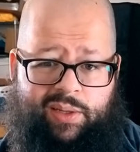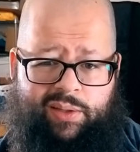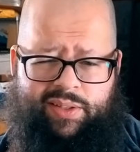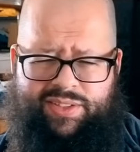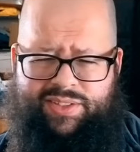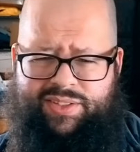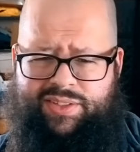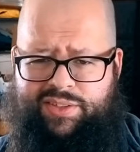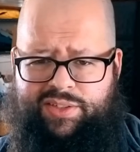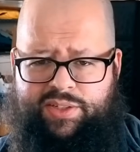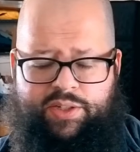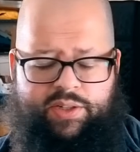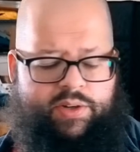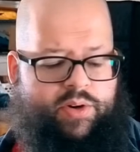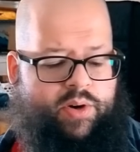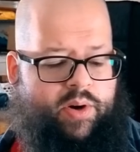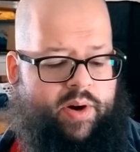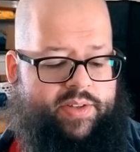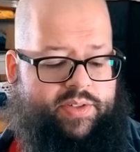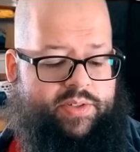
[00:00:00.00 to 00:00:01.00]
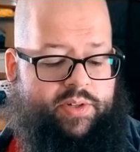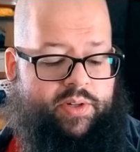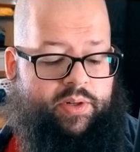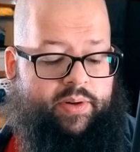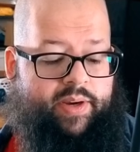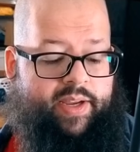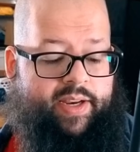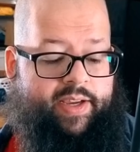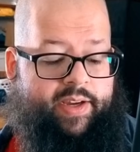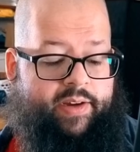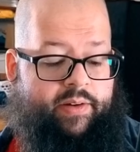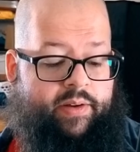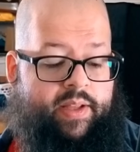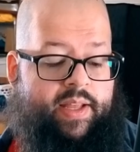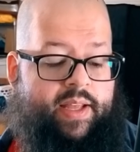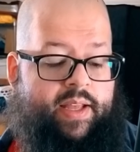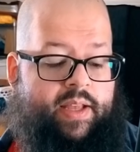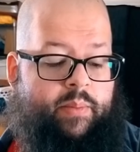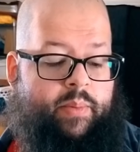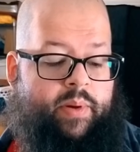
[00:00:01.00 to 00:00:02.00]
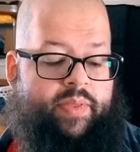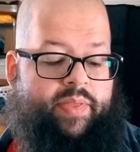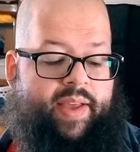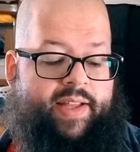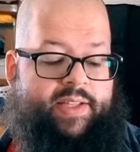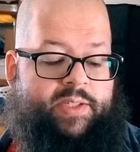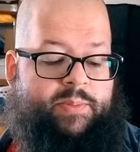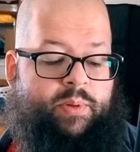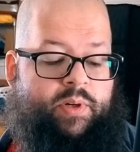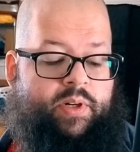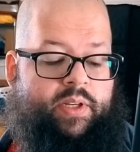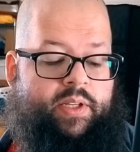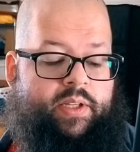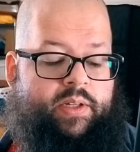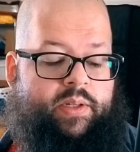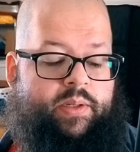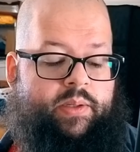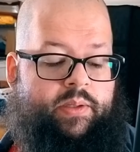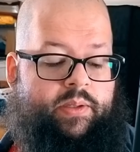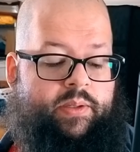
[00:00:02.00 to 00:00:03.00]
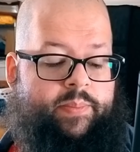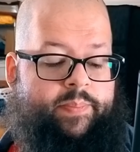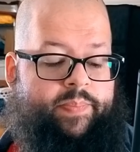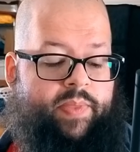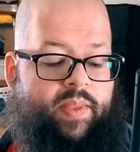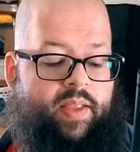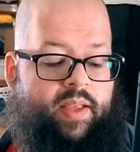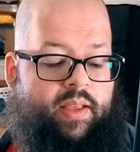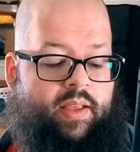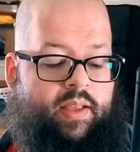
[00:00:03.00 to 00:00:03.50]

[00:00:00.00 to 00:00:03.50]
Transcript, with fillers: who listens to terrestrial radio, but that's pretty cool.